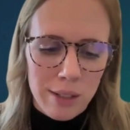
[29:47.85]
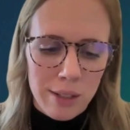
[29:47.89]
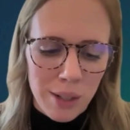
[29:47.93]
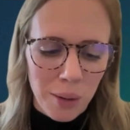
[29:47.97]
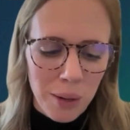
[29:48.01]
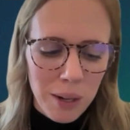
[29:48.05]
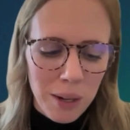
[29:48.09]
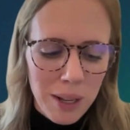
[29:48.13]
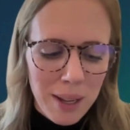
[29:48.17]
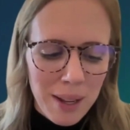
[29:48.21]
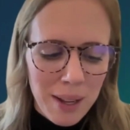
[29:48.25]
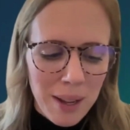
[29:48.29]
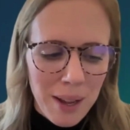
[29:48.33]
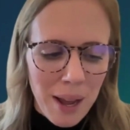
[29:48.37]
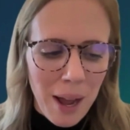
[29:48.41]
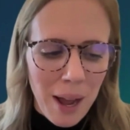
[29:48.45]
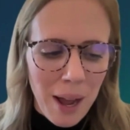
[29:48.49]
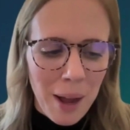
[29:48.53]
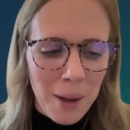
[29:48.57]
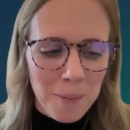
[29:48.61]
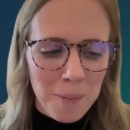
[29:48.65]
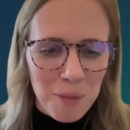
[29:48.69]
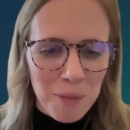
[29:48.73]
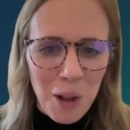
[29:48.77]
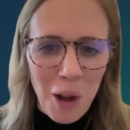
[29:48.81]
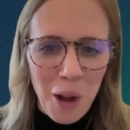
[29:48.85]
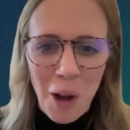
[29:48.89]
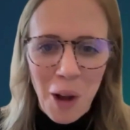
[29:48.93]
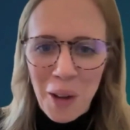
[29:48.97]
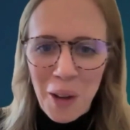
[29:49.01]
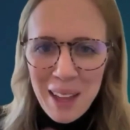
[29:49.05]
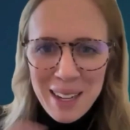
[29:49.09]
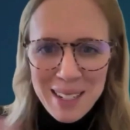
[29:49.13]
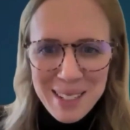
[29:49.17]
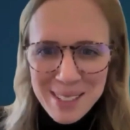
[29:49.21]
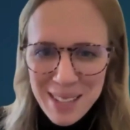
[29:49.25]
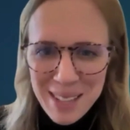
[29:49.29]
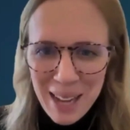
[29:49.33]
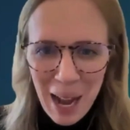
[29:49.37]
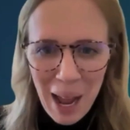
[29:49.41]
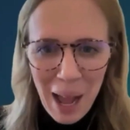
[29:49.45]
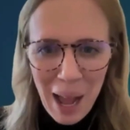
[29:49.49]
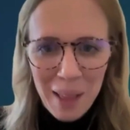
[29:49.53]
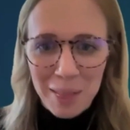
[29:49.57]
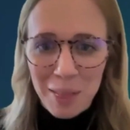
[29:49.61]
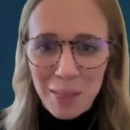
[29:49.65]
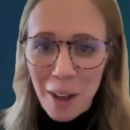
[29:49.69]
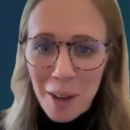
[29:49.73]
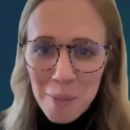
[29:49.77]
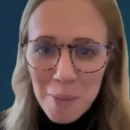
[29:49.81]
So all that to say,
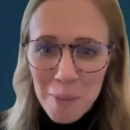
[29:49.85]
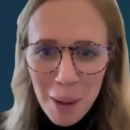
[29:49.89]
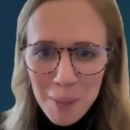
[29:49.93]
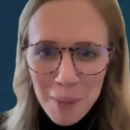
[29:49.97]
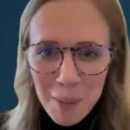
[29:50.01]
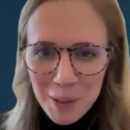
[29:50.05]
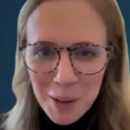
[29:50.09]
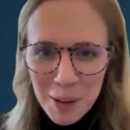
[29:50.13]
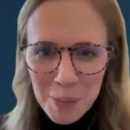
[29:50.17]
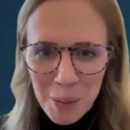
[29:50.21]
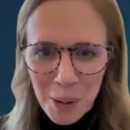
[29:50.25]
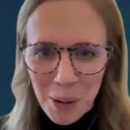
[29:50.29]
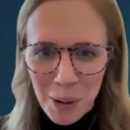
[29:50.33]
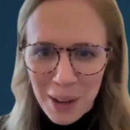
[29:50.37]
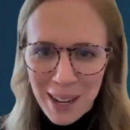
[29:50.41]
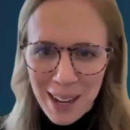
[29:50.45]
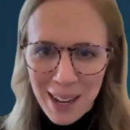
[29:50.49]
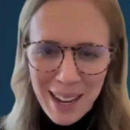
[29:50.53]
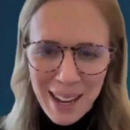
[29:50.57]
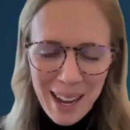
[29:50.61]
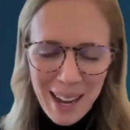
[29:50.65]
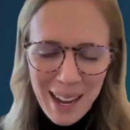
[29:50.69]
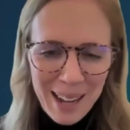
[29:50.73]
I love public reporting.